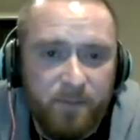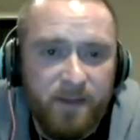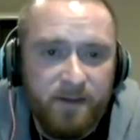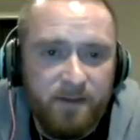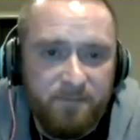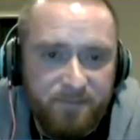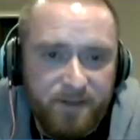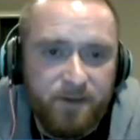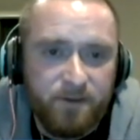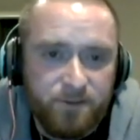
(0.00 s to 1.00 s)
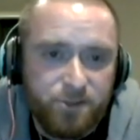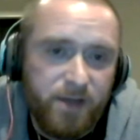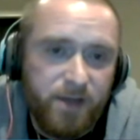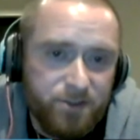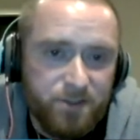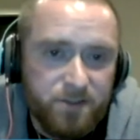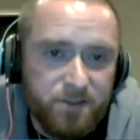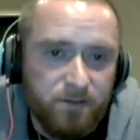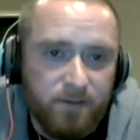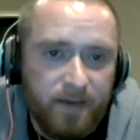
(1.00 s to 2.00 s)
I mean, it fit your strategy,
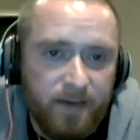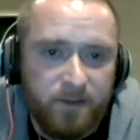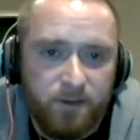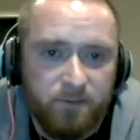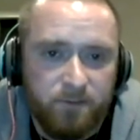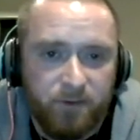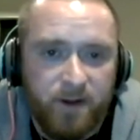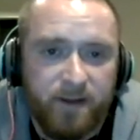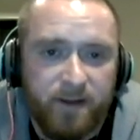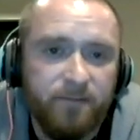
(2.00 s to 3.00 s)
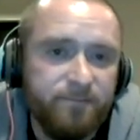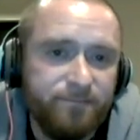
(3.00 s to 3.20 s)
so I don't think you're regretting it.